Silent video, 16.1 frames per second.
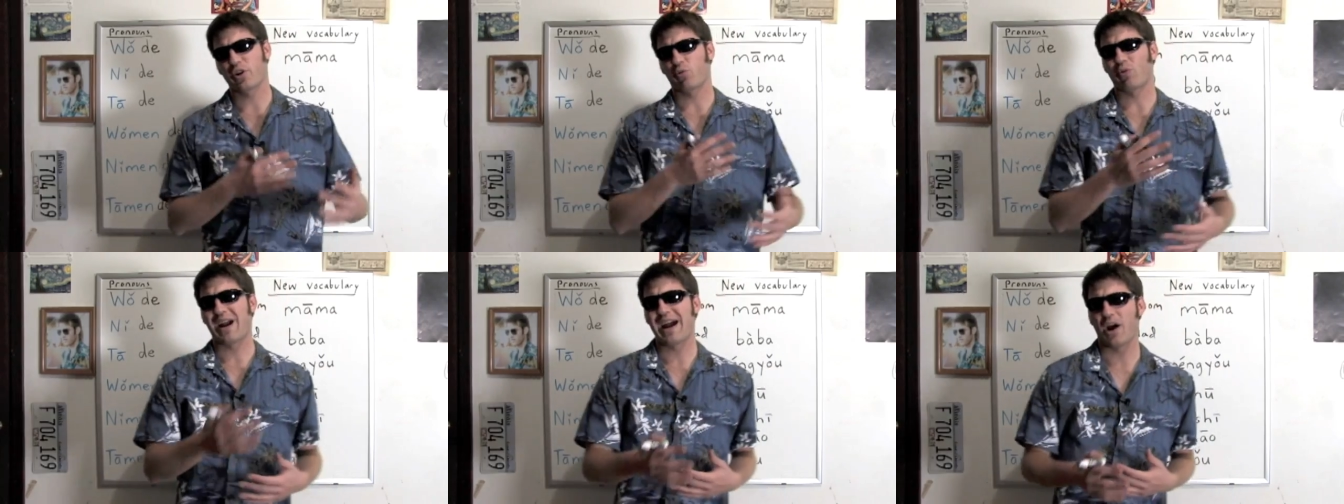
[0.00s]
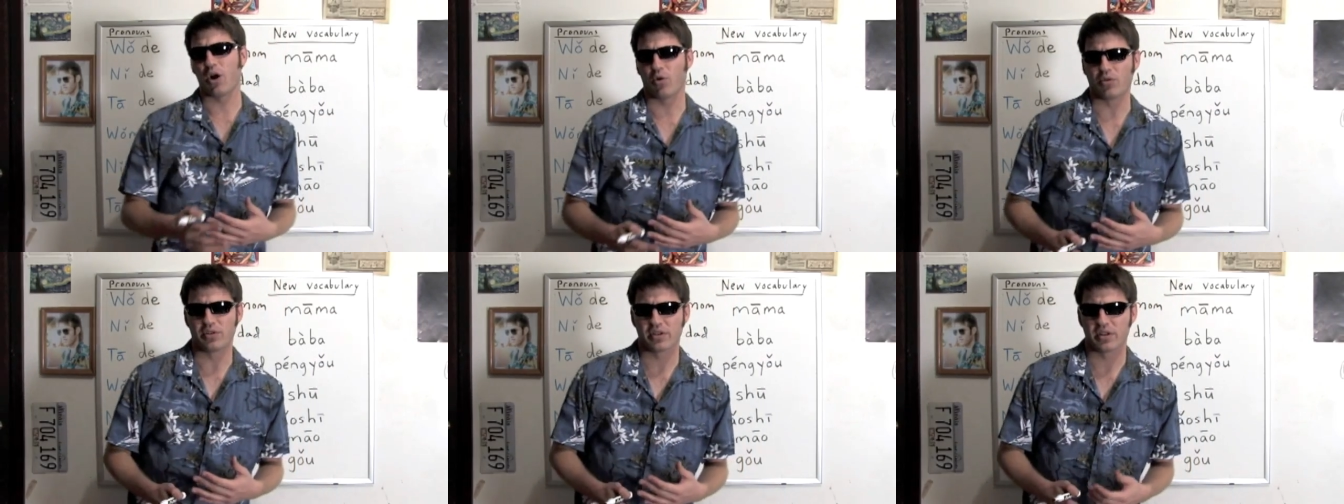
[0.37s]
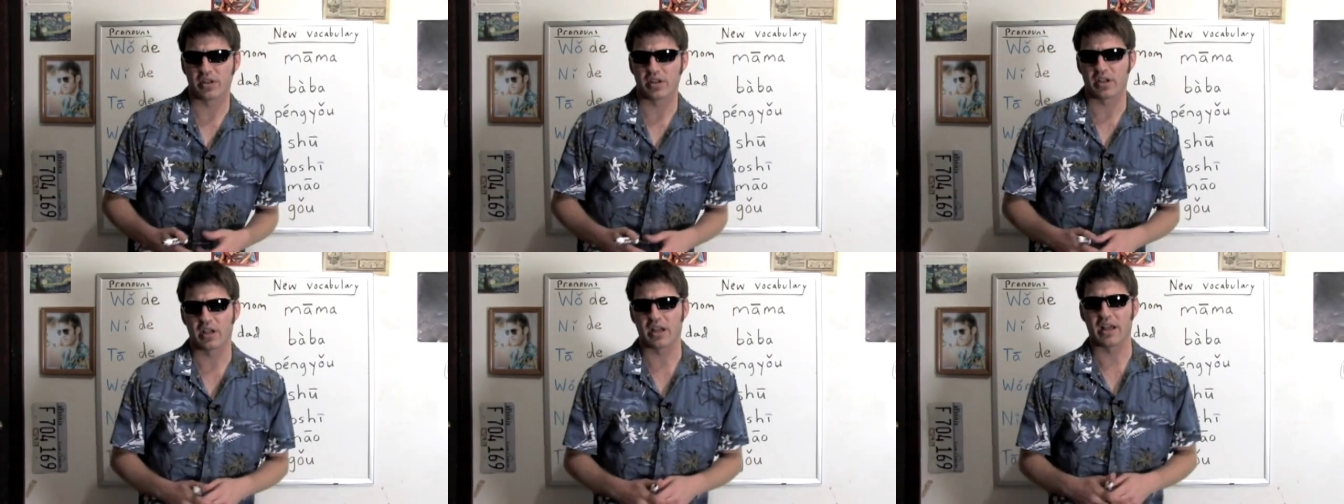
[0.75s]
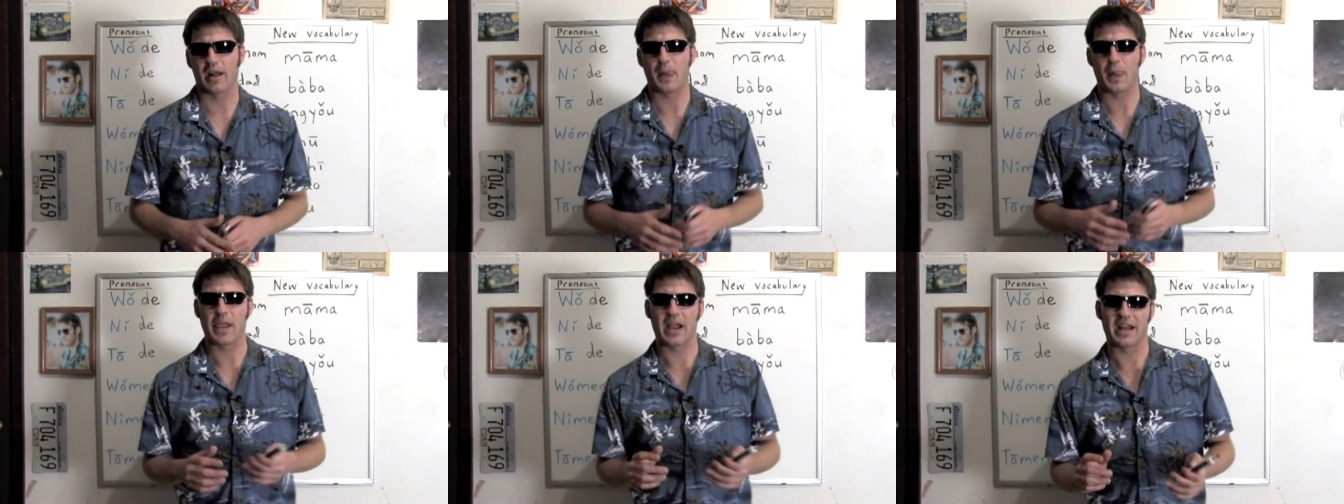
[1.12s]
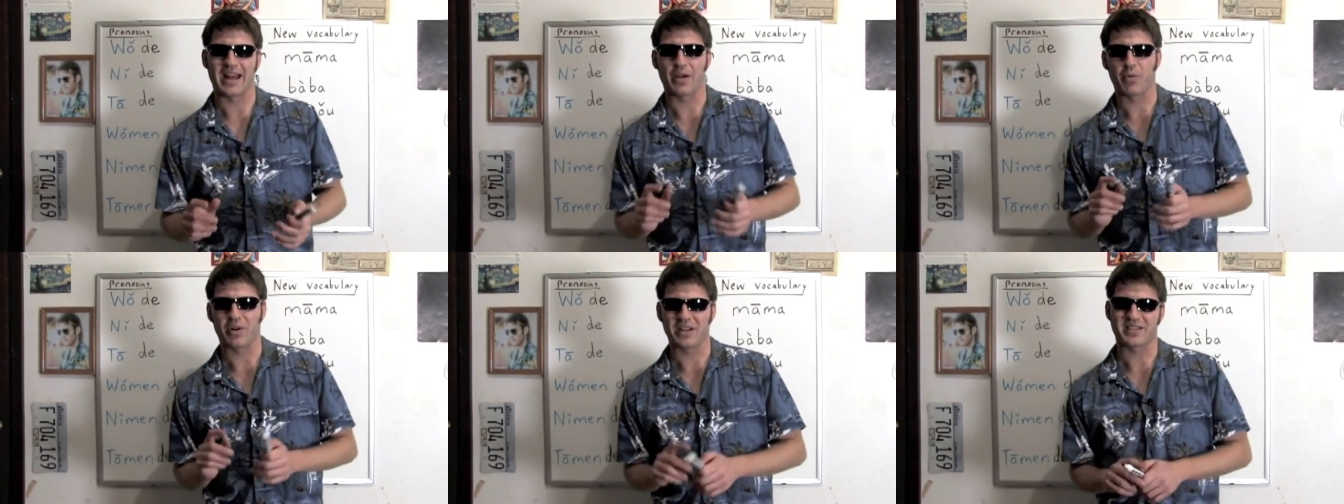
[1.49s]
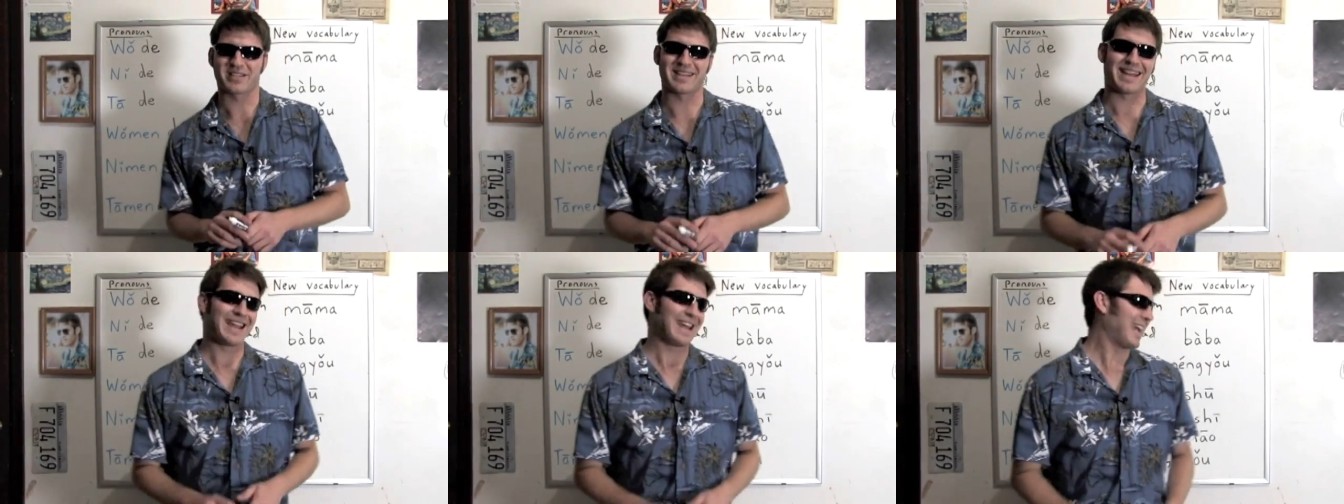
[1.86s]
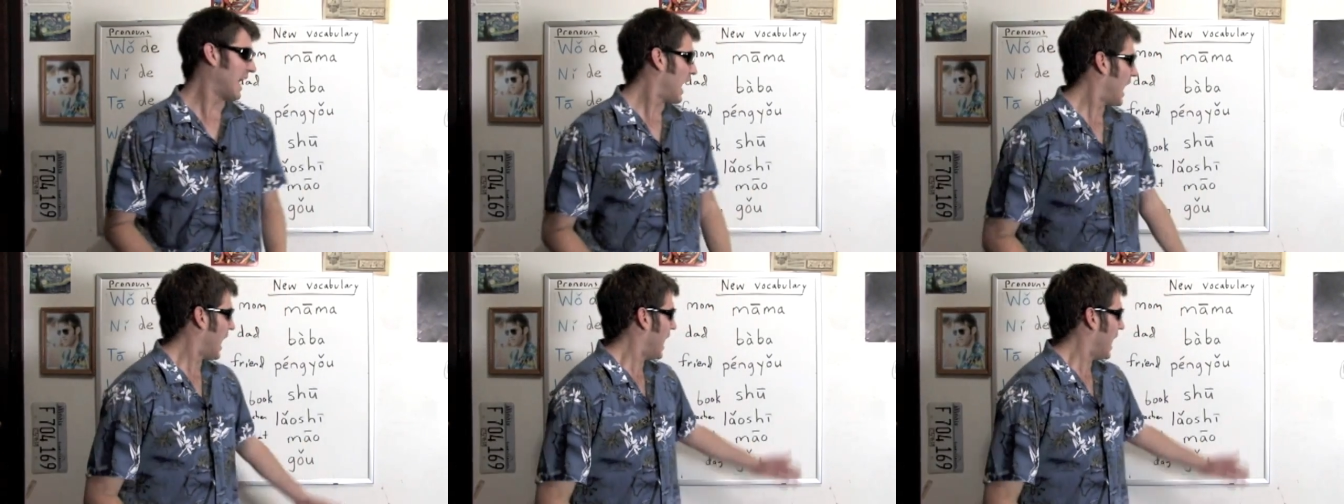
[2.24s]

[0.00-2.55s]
it around and I want to say